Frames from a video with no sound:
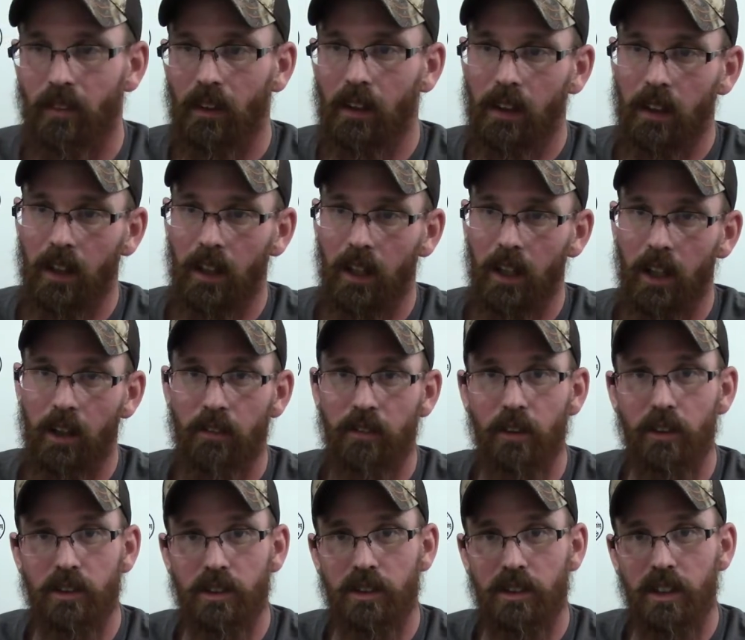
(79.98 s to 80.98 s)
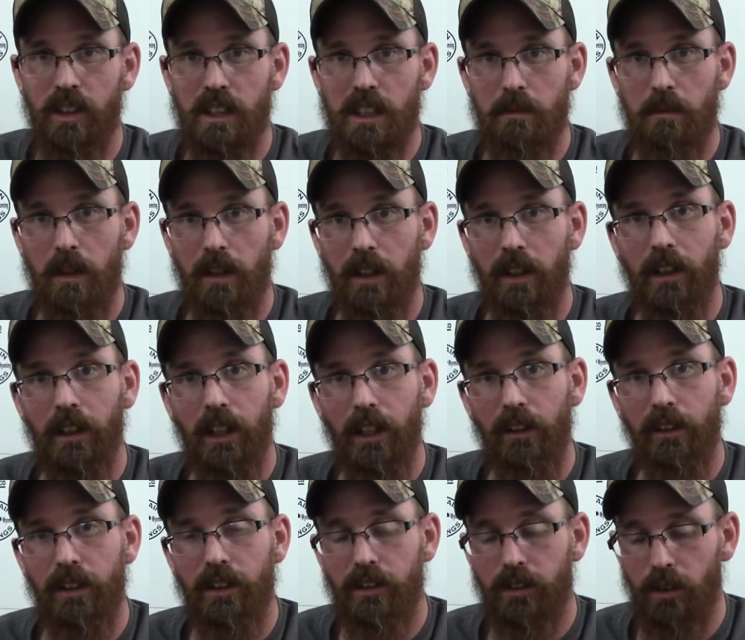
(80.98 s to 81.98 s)
If there's a decent amount of
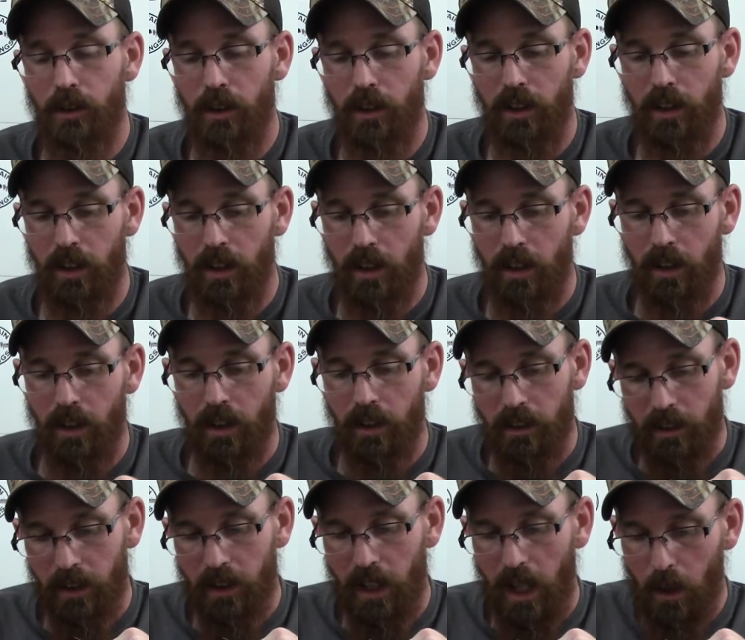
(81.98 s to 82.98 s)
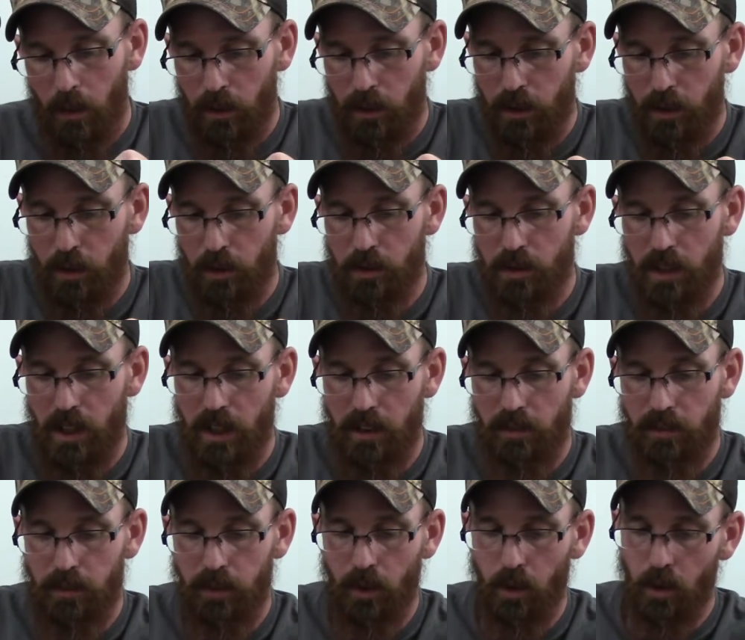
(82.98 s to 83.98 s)
clarity to it, then I will use a
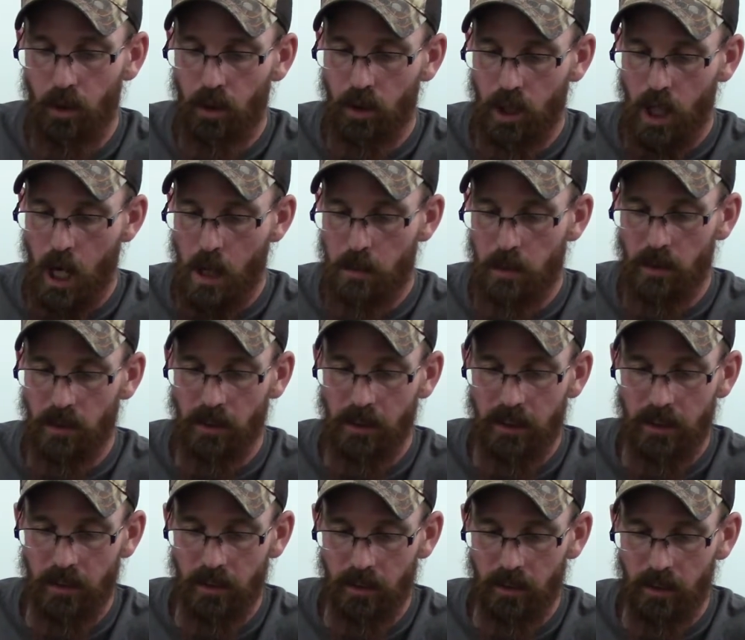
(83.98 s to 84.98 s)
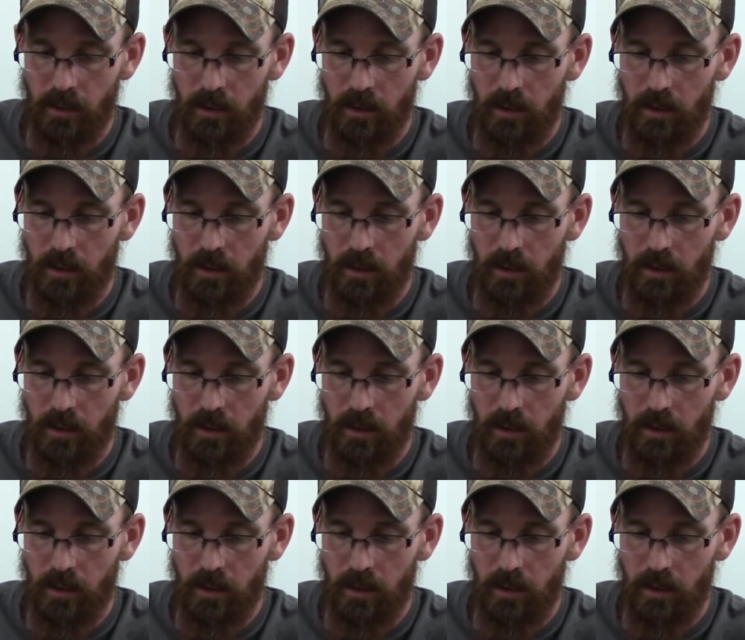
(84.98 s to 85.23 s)
fluorocarbon leader.